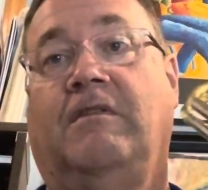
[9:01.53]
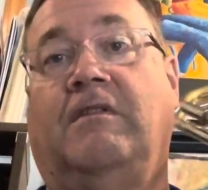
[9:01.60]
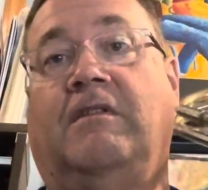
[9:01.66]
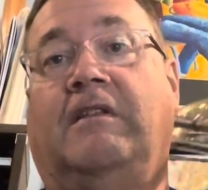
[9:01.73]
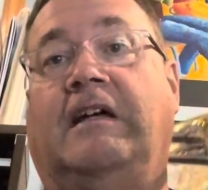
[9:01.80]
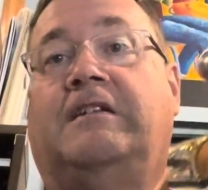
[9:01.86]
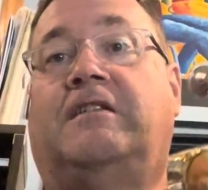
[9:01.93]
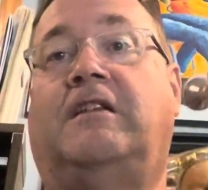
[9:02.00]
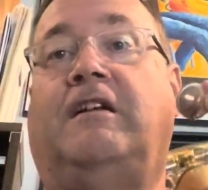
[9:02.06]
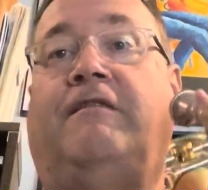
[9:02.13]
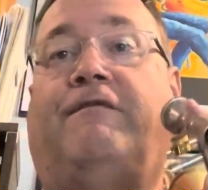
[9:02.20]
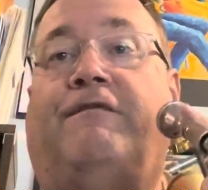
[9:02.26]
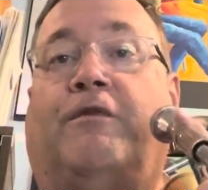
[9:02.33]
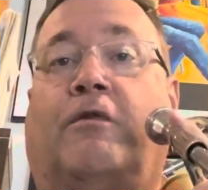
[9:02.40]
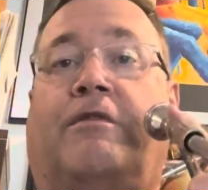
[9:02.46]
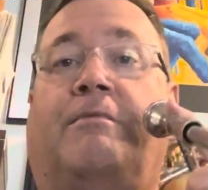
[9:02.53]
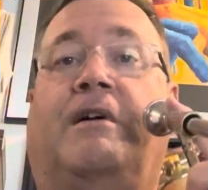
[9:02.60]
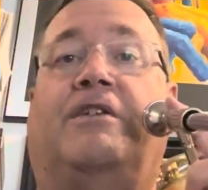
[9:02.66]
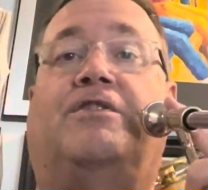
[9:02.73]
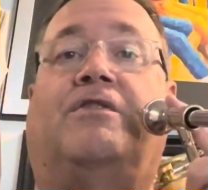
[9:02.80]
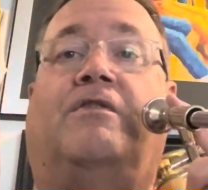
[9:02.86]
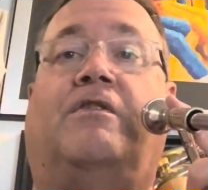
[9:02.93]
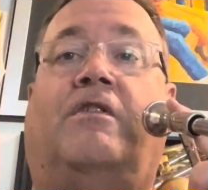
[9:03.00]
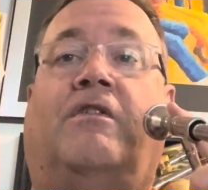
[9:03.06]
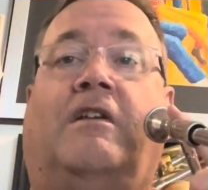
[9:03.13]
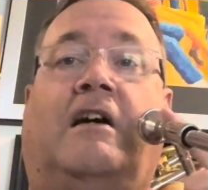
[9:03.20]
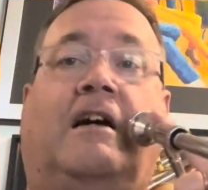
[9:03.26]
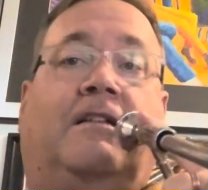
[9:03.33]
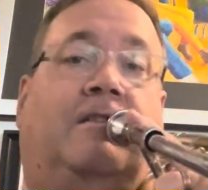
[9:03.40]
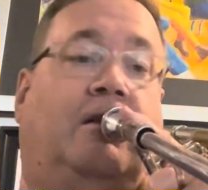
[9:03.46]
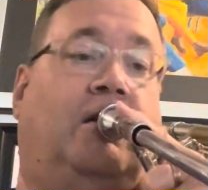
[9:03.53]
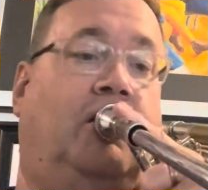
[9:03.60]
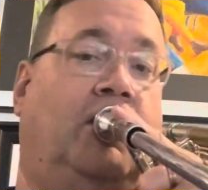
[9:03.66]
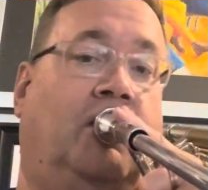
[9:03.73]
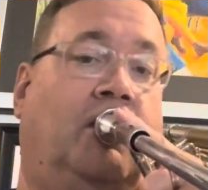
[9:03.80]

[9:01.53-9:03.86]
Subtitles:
That's the fourth measure on line 2.